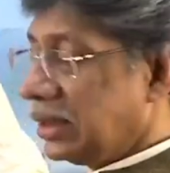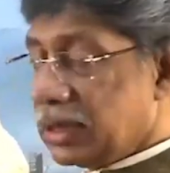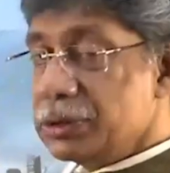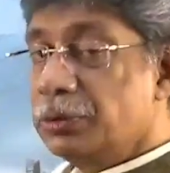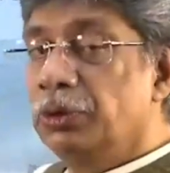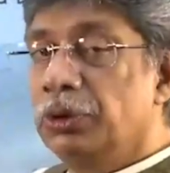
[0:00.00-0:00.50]

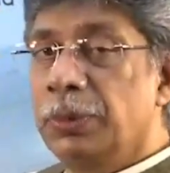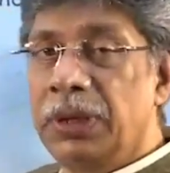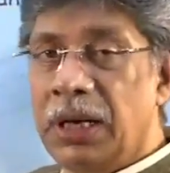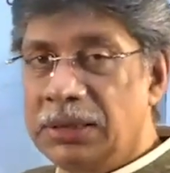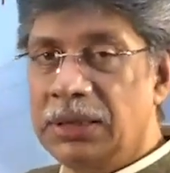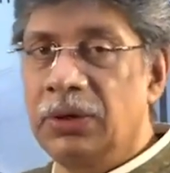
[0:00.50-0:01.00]
that is going to be
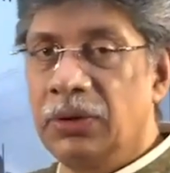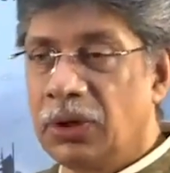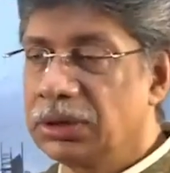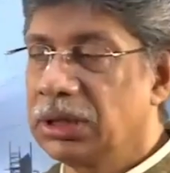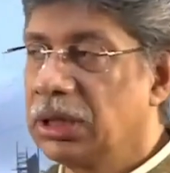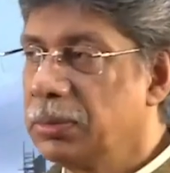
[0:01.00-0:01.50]
another in
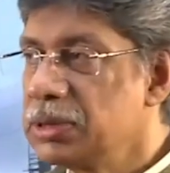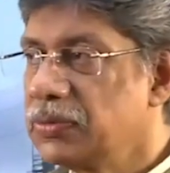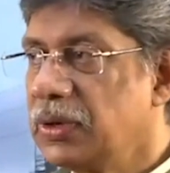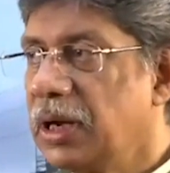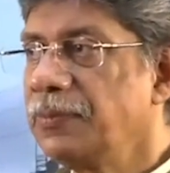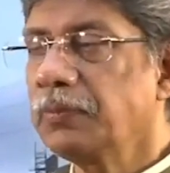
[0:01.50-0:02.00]
northern
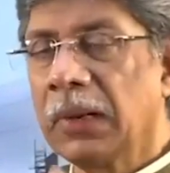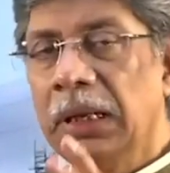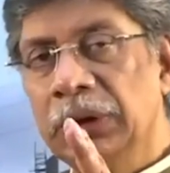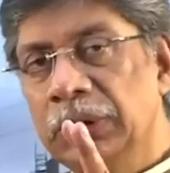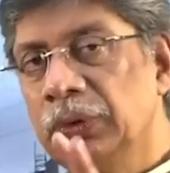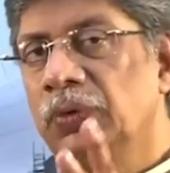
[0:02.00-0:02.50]
hemisphere.
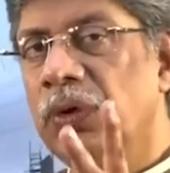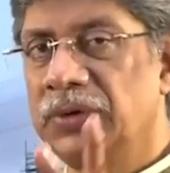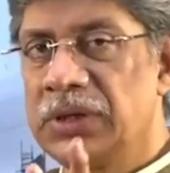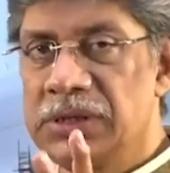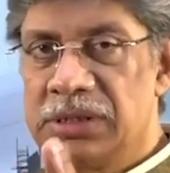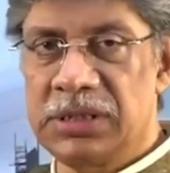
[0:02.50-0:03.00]
Two of
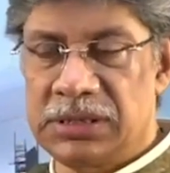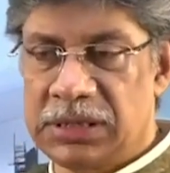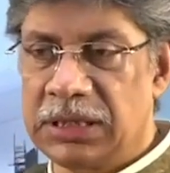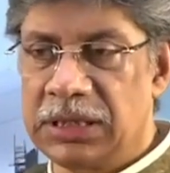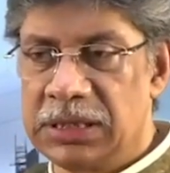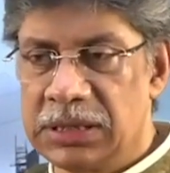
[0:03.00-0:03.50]
these regions
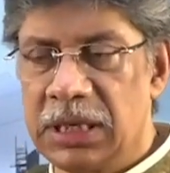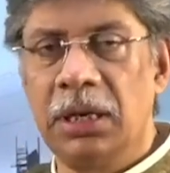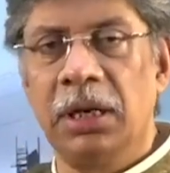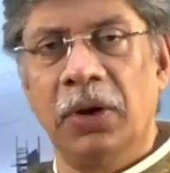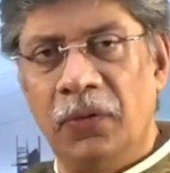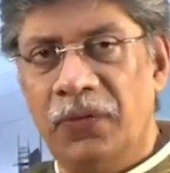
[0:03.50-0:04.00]
that is
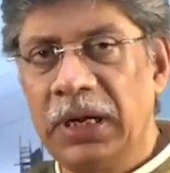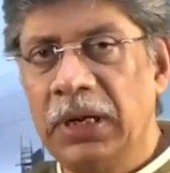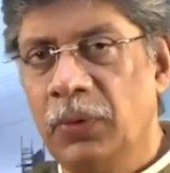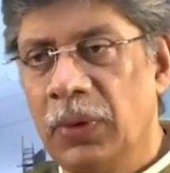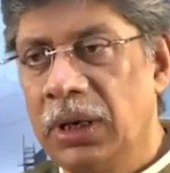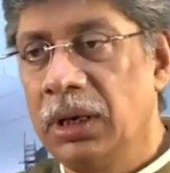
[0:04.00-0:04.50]

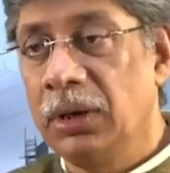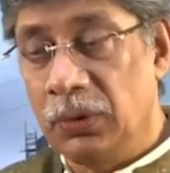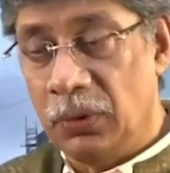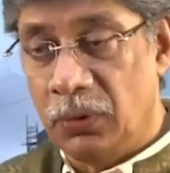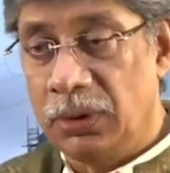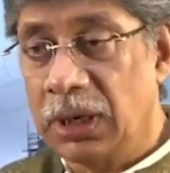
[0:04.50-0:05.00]
very well
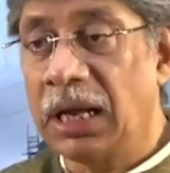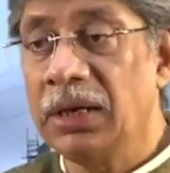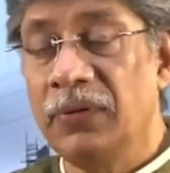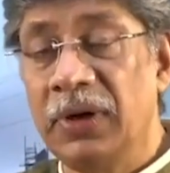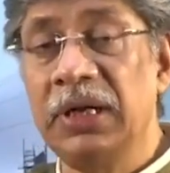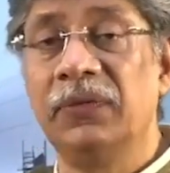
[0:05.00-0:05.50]
known
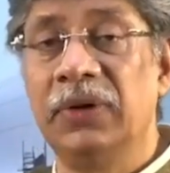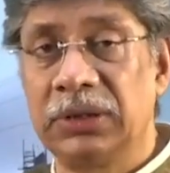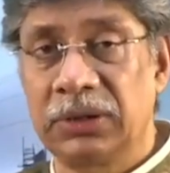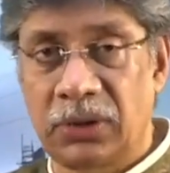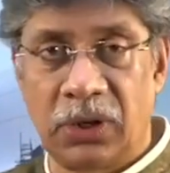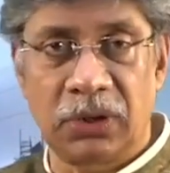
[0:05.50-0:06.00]
and very well
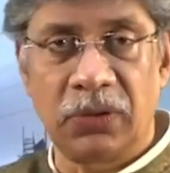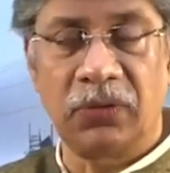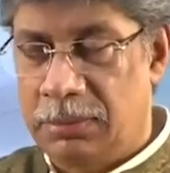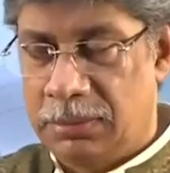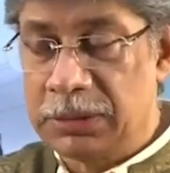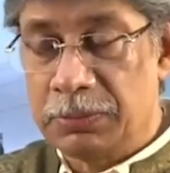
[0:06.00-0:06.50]
thought
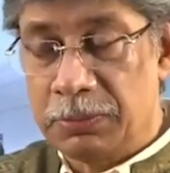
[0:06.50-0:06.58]
of, it